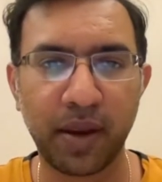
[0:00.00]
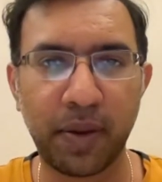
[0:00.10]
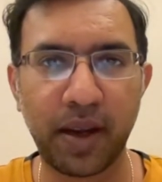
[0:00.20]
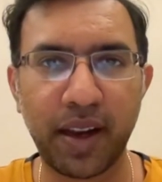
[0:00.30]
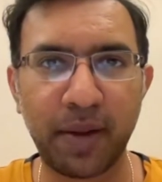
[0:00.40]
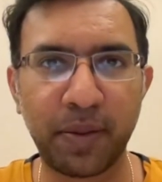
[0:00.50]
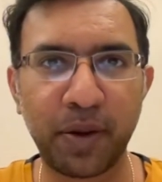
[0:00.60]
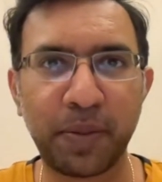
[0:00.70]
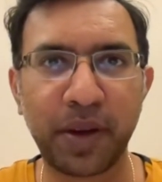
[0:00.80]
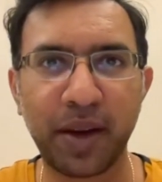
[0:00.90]
my
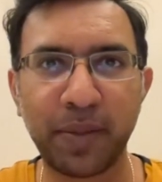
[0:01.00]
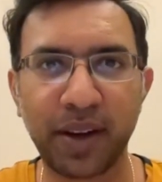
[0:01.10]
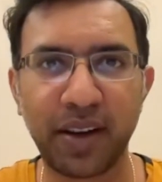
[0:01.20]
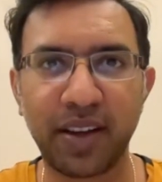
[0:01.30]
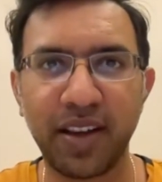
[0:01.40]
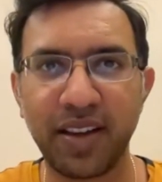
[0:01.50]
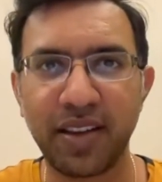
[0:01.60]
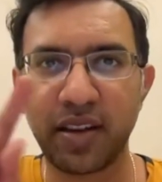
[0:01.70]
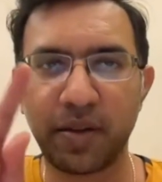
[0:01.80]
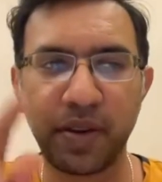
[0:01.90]
laptop camera
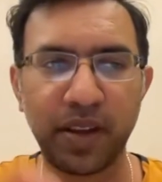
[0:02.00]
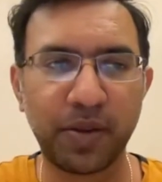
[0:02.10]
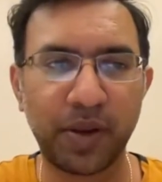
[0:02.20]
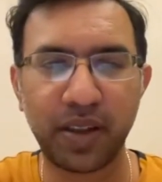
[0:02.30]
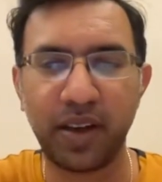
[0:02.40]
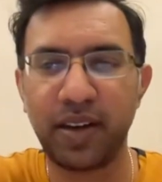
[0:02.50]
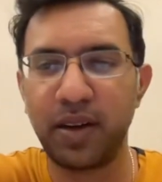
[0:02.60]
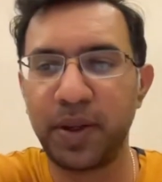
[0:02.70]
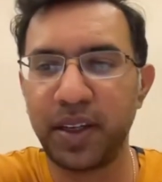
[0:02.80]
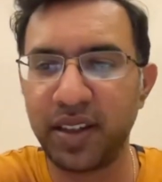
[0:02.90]
surface was a
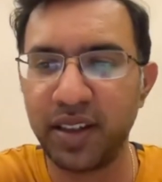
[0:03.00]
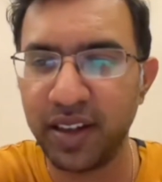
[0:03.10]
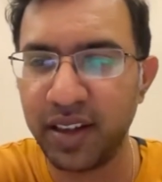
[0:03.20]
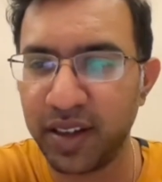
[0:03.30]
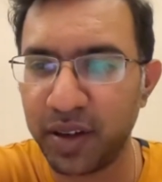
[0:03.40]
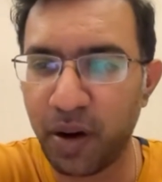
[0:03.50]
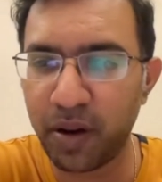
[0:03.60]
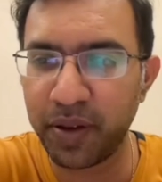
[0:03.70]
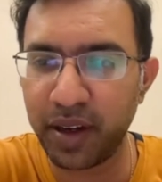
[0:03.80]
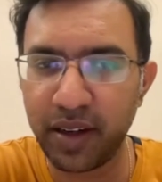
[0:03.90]
little bit
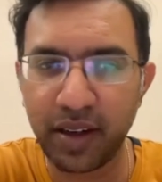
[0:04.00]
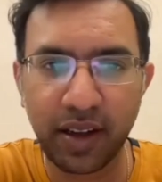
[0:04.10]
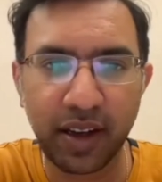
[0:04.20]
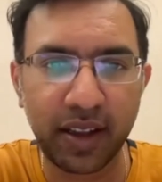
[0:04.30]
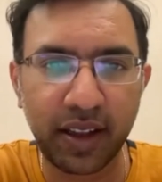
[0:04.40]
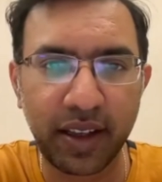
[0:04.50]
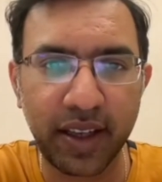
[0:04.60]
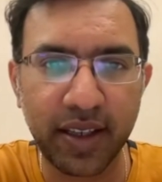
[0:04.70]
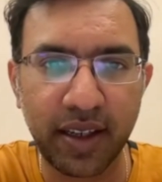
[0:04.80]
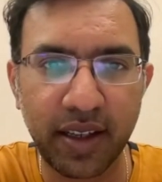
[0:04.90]
not very clear. I think
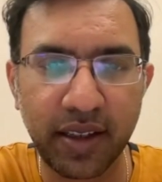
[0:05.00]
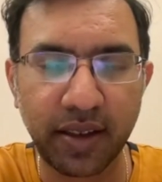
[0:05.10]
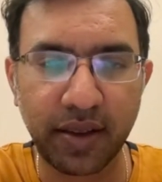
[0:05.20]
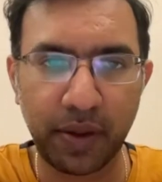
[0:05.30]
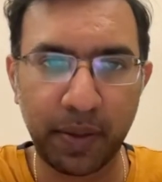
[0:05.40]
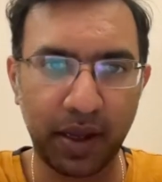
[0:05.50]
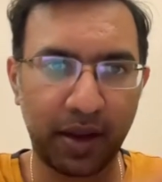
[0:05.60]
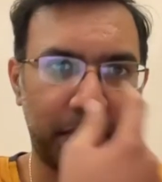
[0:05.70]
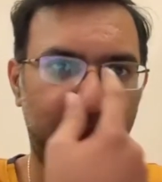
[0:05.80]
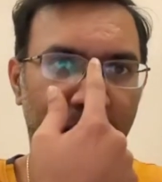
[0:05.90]
yesterday's
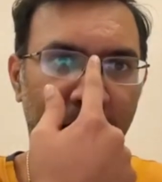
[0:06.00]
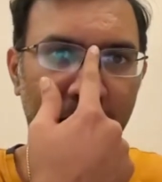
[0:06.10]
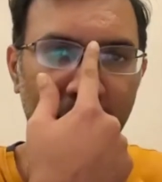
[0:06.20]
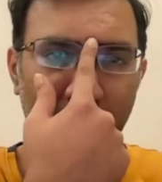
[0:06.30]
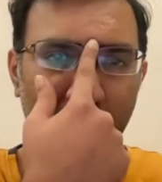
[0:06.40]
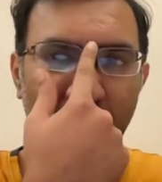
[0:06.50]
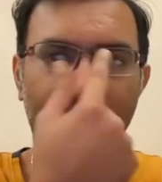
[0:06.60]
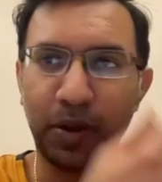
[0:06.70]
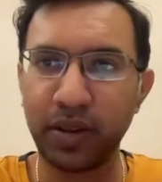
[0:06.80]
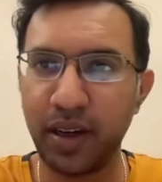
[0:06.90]
webinar
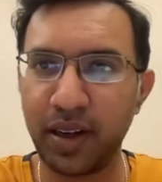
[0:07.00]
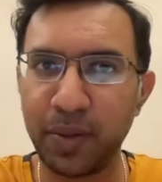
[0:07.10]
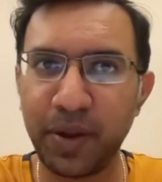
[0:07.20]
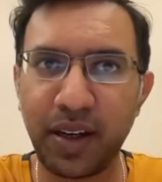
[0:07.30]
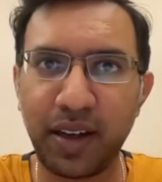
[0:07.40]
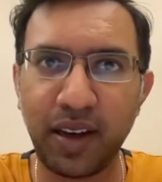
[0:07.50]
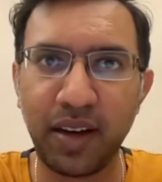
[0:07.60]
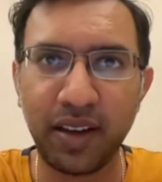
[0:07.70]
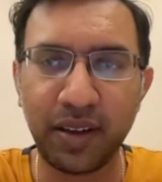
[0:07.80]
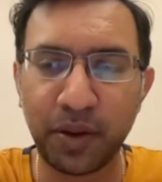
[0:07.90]
it was a little bit
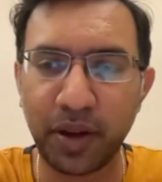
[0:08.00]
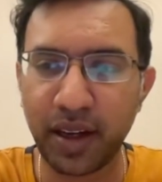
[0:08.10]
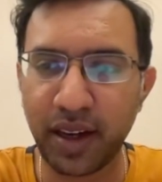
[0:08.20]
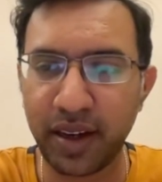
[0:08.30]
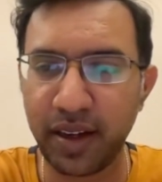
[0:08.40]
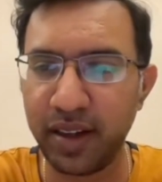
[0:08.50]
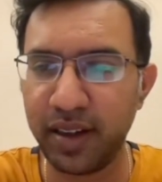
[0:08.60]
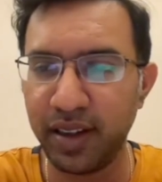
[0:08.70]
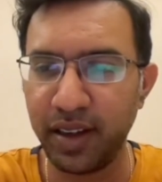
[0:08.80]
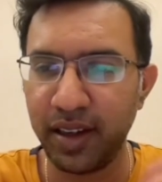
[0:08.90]
dull. Today, I
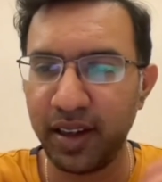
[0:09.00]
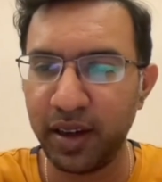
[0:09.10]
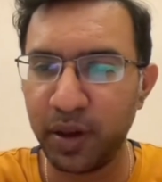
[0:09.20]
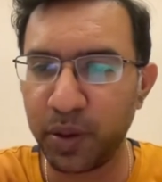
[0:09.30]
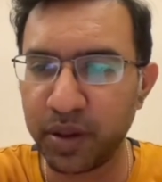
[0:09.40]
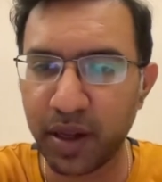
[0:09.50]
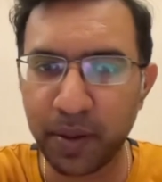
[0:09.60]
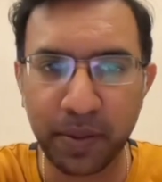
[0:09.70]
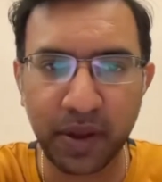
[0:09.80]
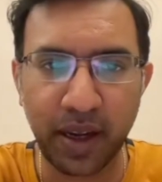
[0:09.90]
really took
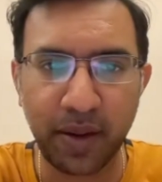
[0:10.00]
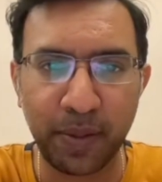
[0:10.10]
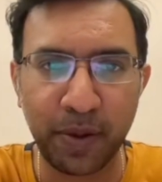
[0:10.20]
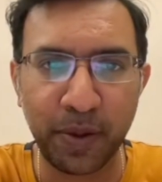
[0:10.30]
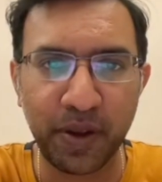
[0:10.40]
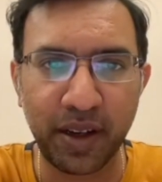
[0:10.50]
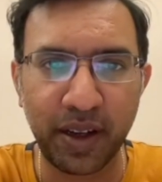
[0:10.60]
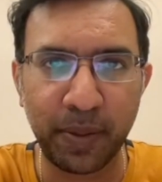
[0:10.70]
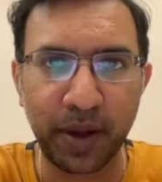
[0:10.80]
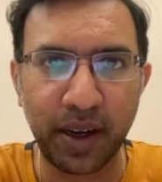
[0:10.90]
some time to
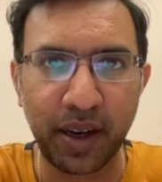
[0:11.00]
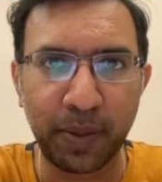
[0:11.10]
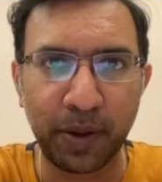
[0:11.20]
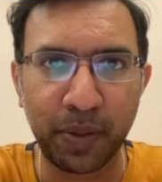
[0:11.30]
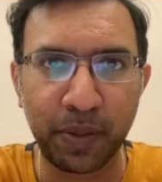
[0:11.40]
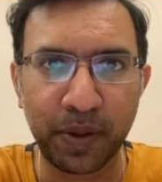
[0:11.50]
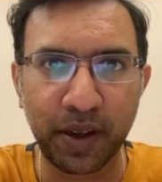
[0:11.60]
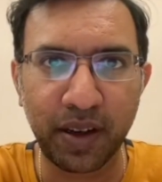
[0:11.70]
clean my laptop